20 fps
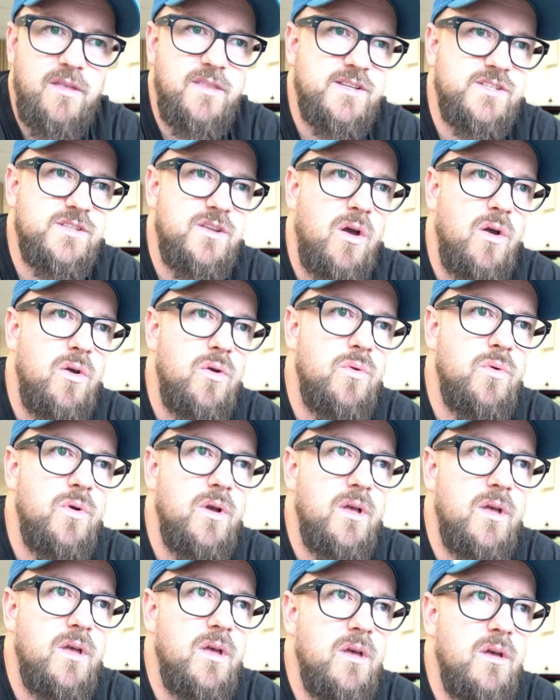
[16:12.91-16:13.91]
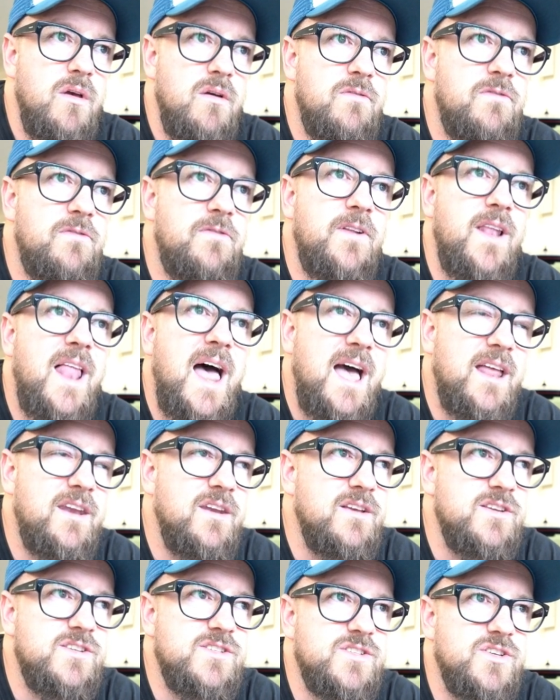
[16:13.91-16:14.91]
There's no
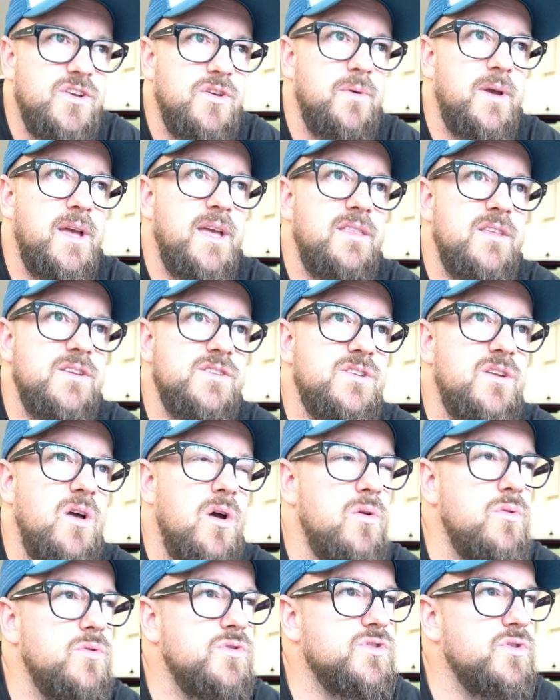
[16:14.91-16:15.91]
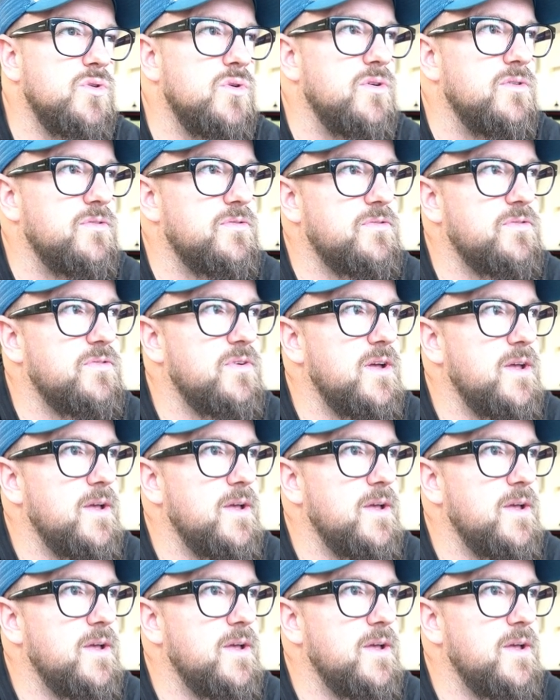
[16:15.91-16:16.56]
flatness to it. There's no sort of